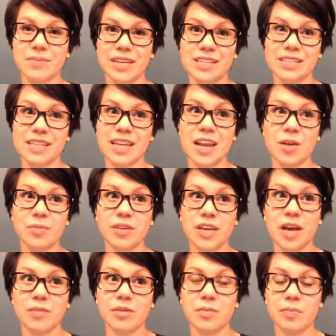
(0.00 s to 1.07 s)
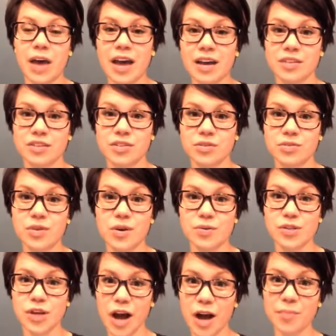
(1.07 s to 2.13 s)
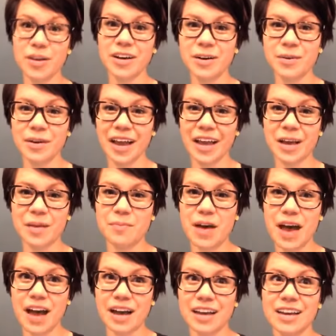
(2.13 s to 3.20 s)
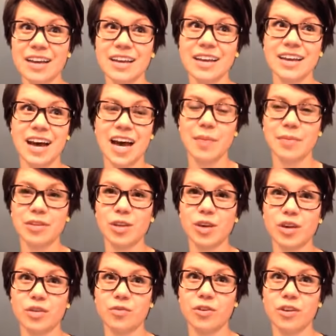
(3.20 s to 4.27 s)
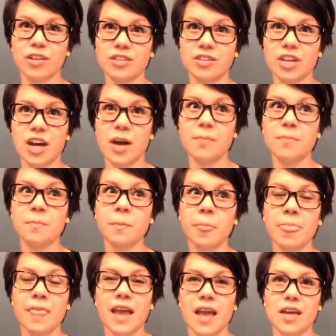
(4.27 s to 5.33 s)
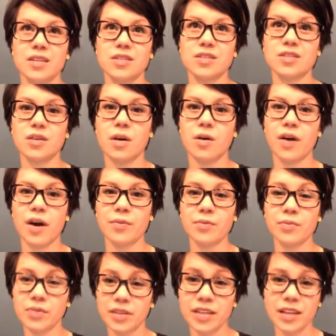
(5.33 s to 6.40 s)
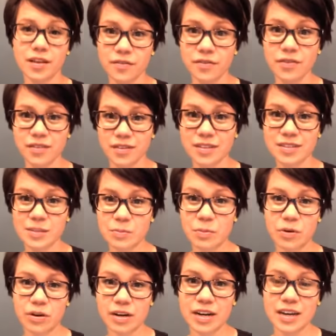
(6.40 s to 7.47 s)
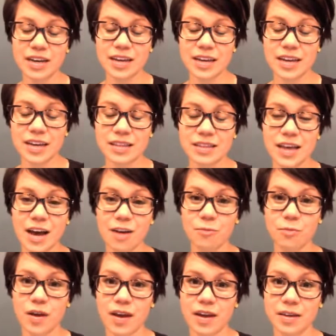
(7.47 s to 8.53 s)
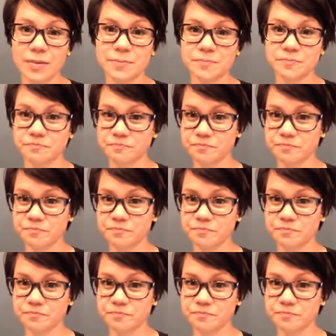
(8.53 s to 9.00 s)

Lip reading: because then I'll be coming back to no job when I come back, and looking for another job. And so I would really love support in that way.